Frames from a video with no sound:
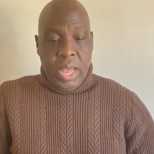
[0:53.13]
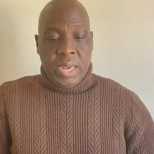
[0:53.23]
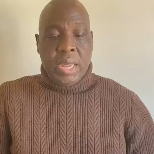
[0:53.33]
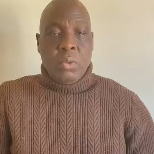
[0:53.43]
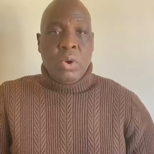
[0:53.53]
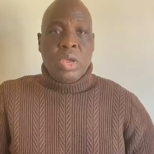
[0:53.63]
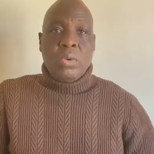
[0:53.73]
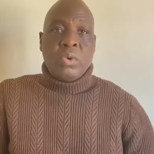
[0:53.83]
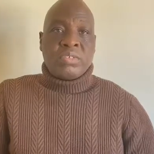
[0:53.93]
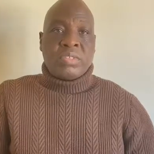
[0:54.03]
And the what he
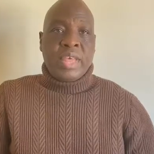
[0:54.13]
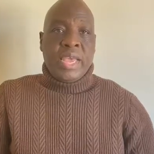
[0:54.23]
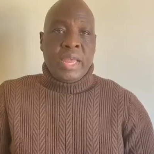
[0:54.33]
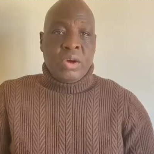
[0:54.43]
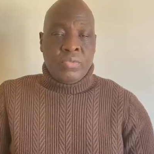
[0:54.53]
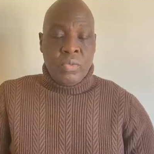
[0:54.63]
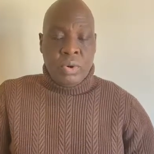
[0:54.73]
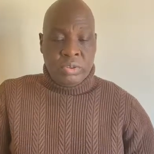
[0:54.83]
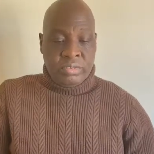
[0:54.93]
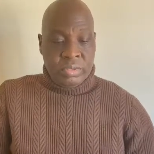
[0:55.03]
was thinking of
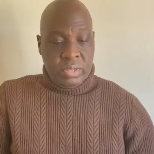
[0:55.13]
was,